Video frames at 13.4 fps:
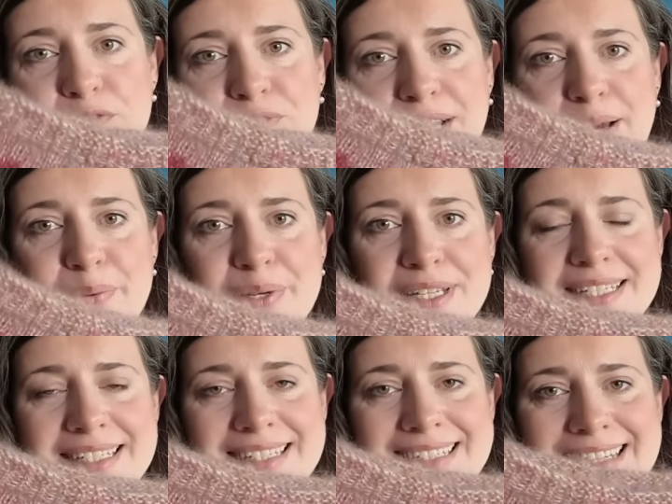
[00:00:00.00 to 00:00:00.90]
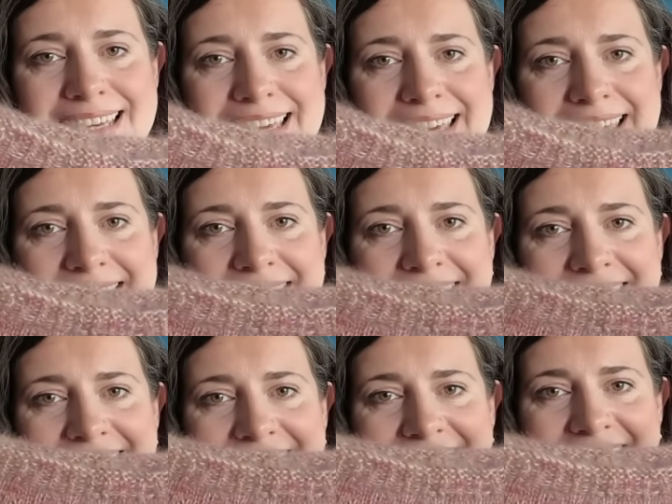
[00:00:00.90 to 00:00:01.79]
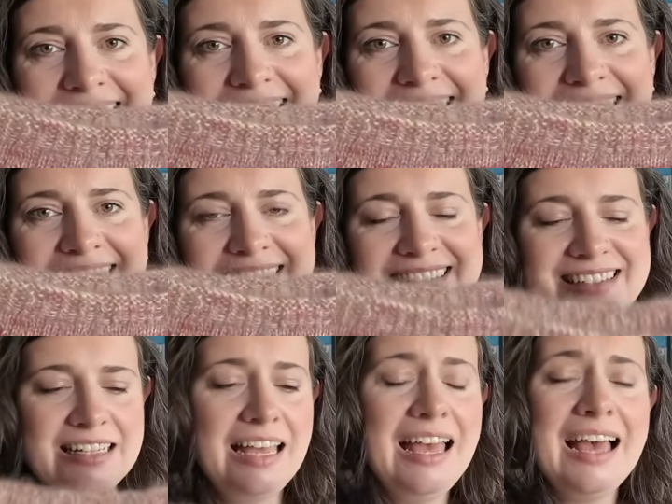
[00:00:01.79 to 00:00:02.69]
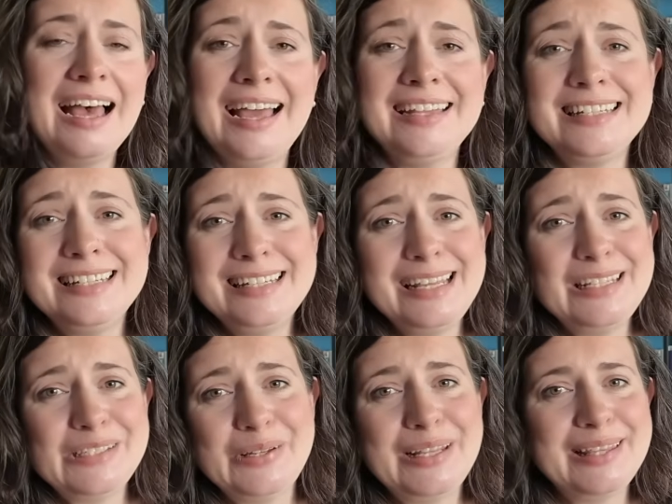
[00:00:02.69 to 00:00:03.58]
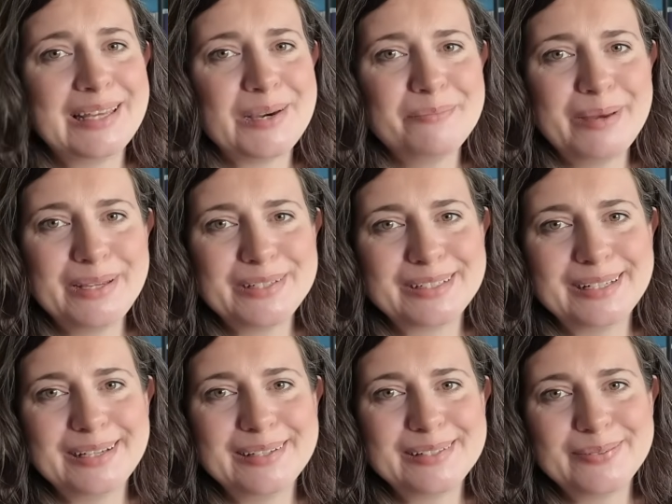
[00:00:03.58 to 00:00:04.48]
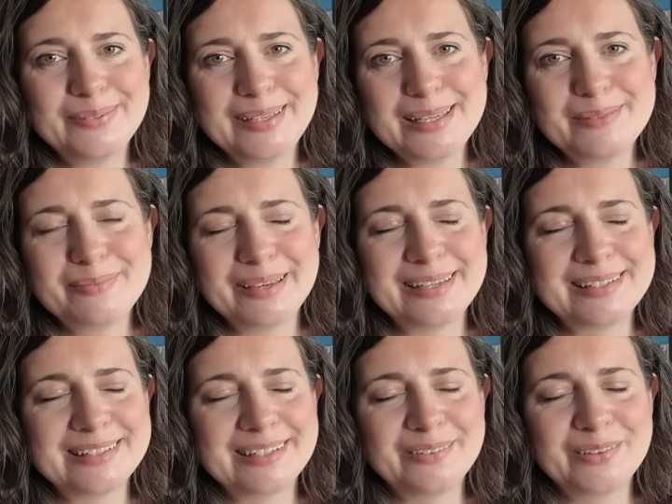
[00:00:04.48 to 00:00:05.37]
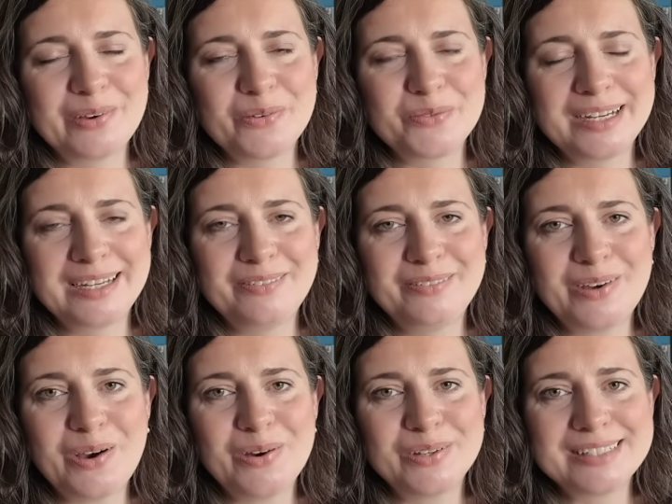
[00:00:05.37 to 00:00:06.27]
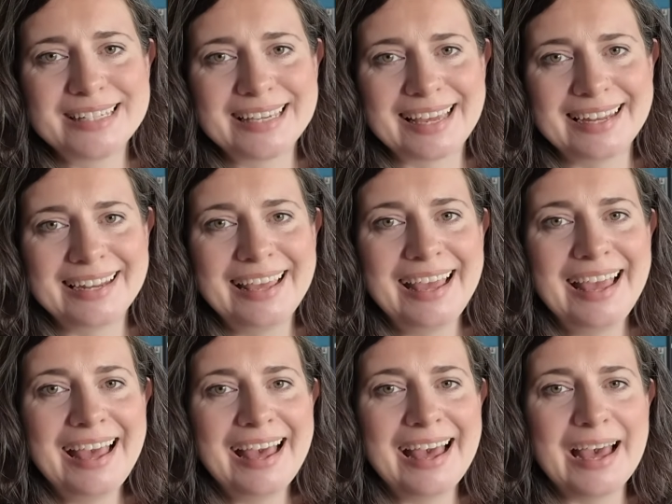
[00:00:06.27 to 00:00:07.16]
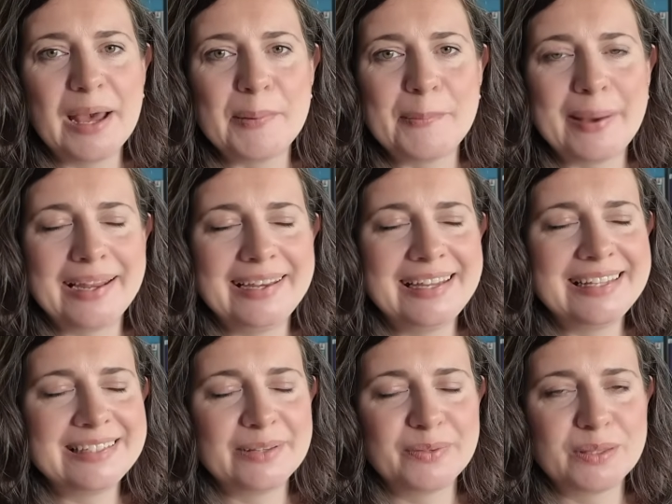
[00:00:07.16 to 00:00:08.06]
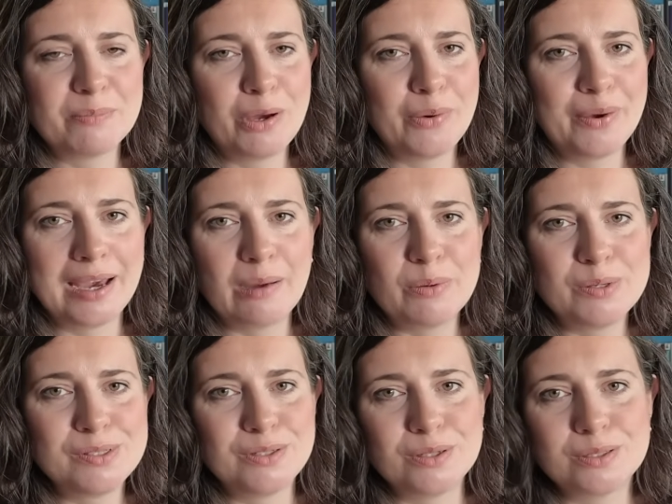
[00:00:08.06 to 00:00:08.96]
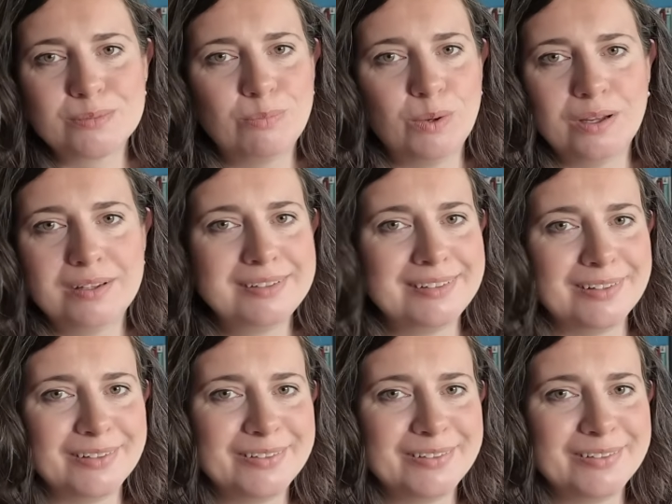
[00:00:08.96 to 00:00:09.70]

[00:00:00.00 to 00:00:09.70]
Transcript: Flowers tee, and I didn't knit on it that much last week because it got really hot again, and knitting with mohair was just, no